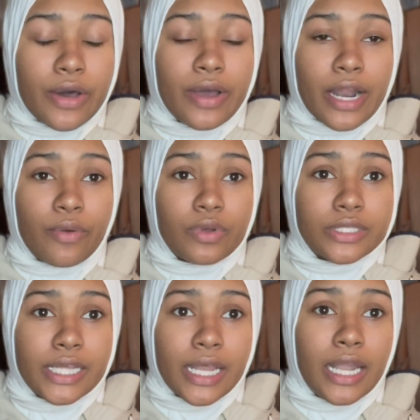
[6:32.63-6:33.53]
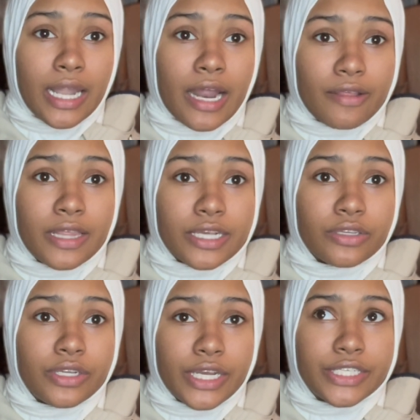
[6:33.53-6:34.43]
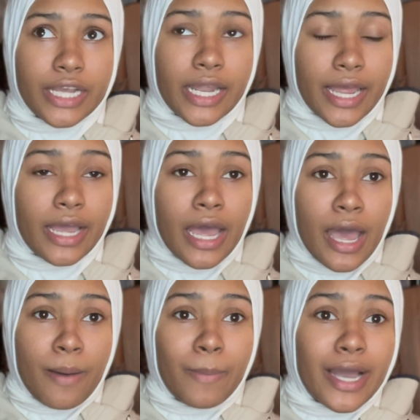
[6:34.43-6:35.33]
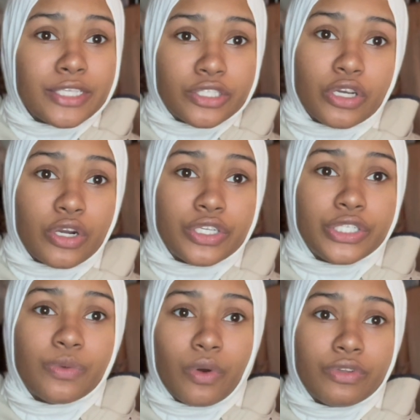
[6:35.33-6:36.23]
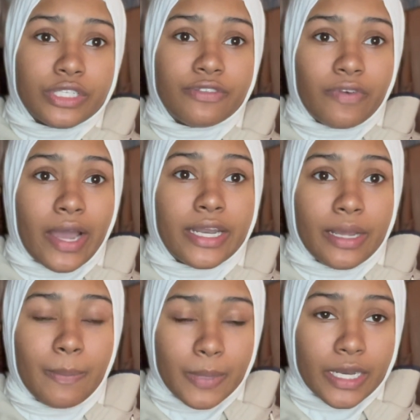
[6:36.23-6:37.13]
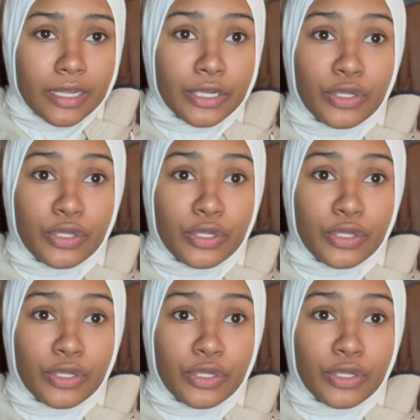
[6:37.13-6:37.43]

And I will say that a lot of things on DHgate, like by search, you won't just find it immediately.